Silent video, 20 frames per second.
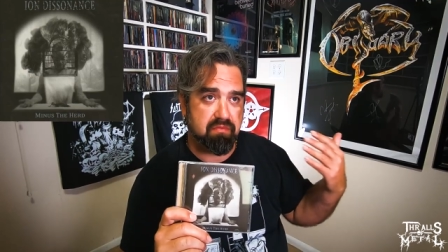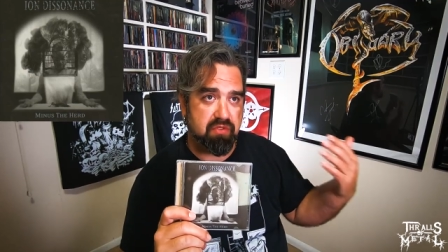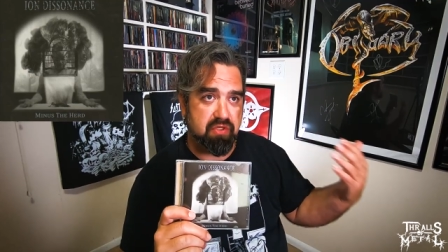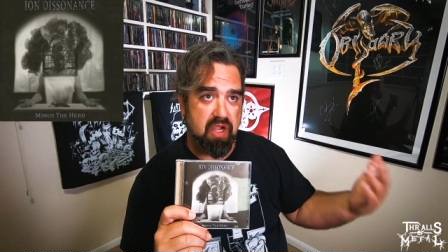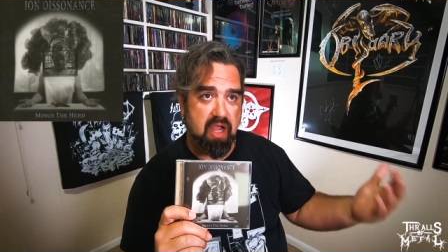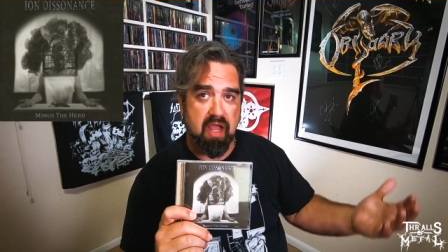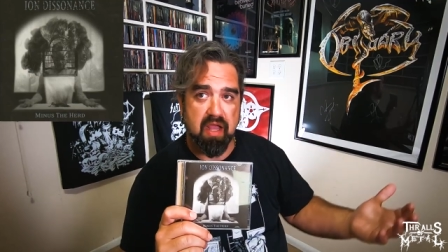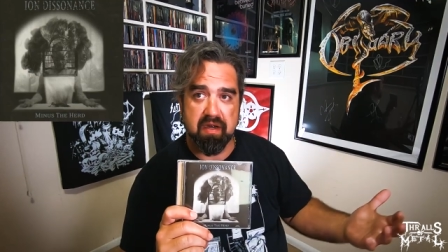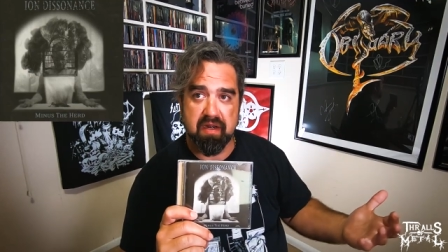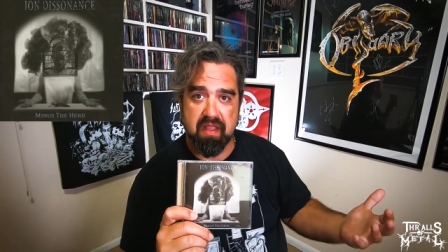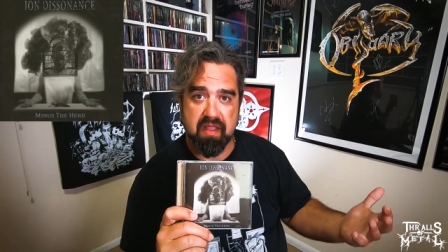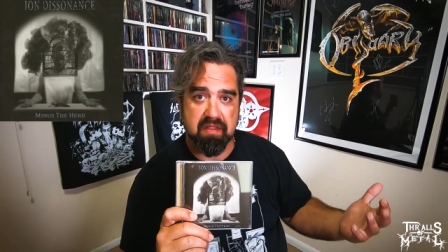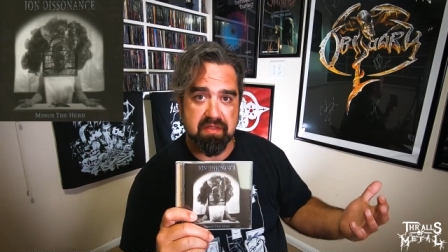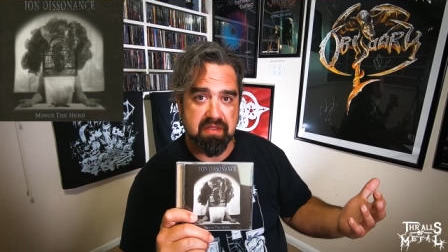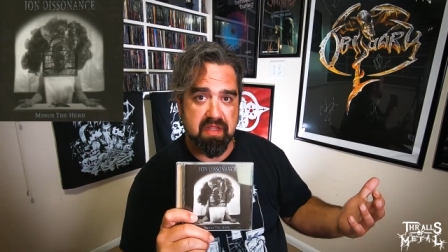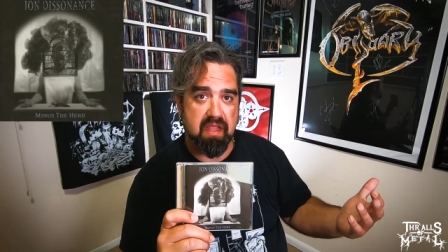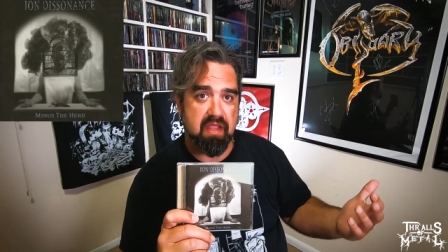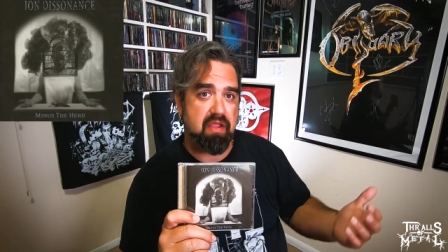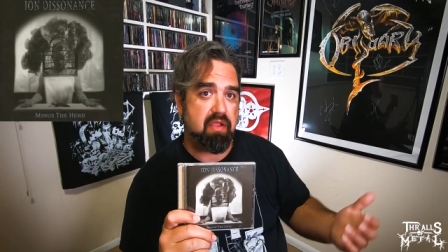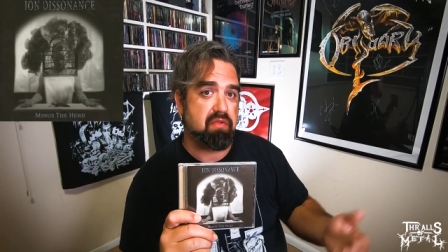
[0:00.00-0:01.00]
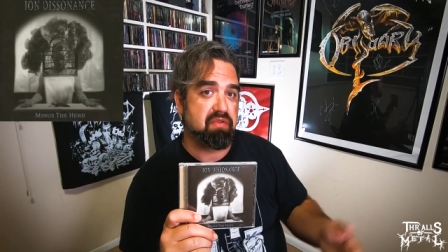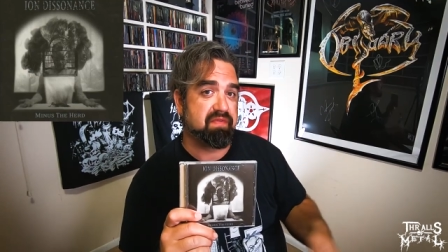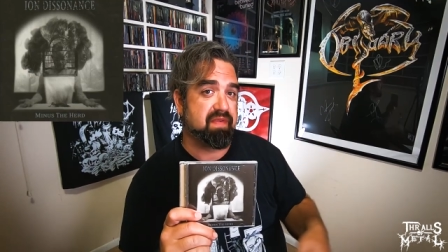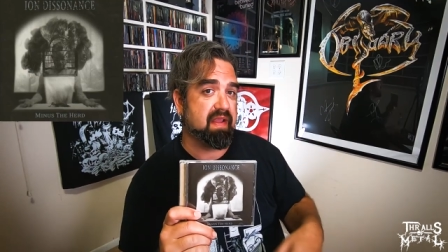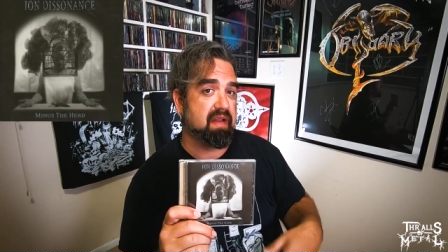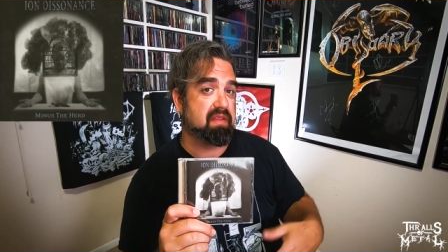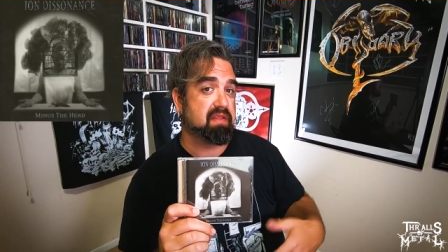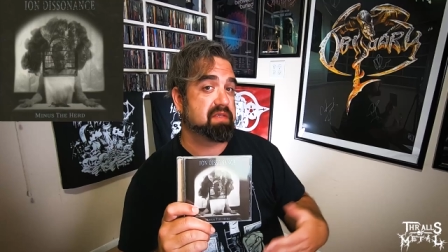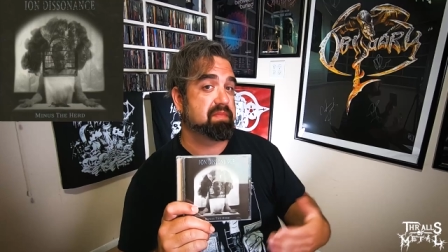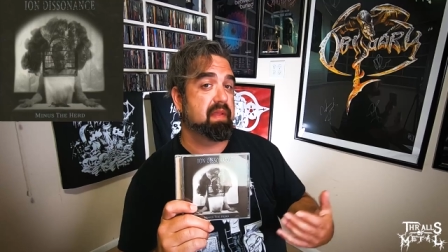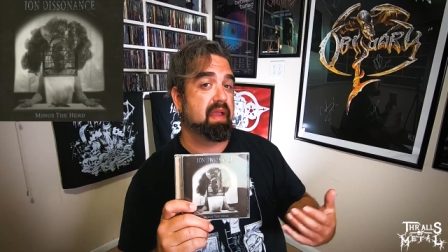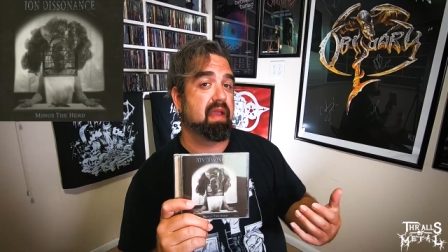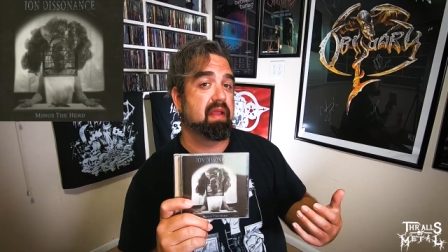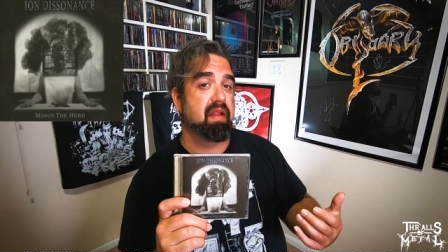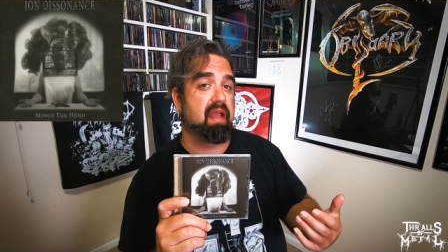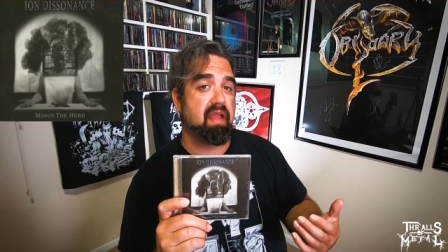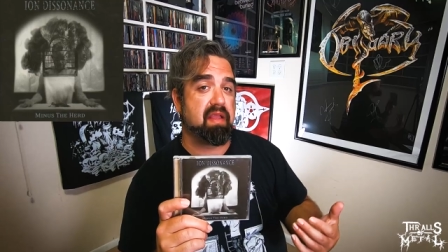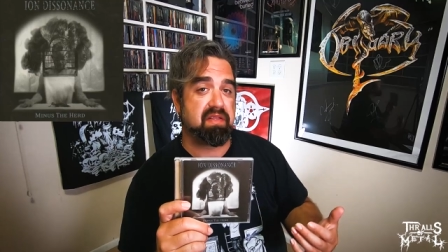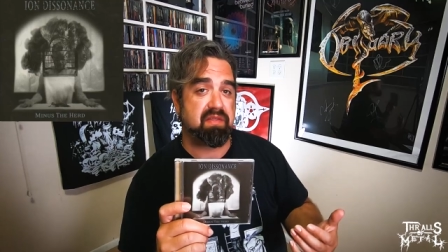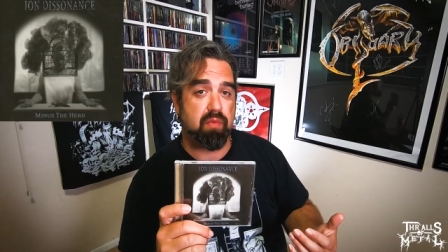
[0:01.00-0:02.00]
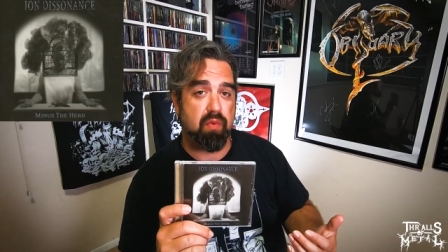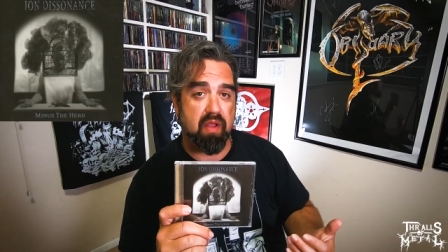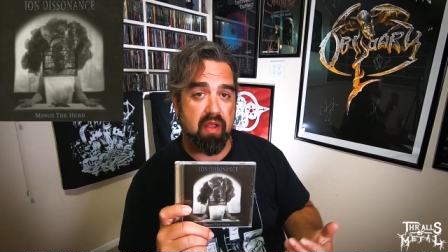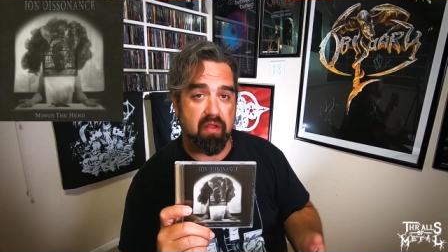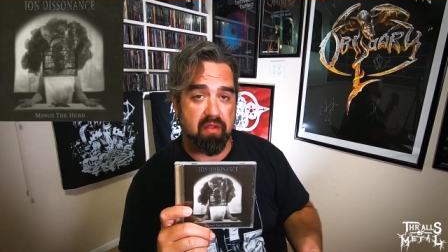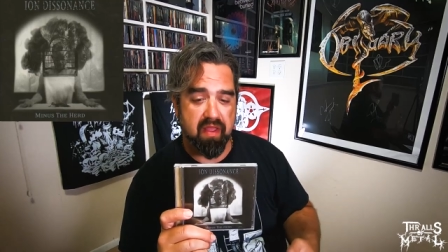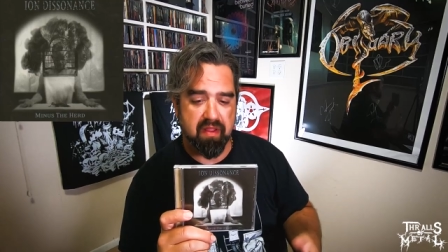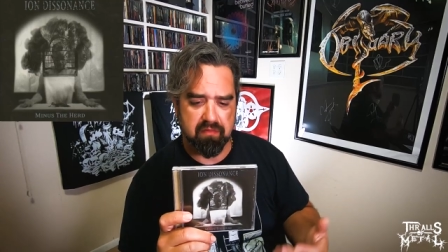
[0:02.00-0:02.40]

John is a huge fan of this band as well,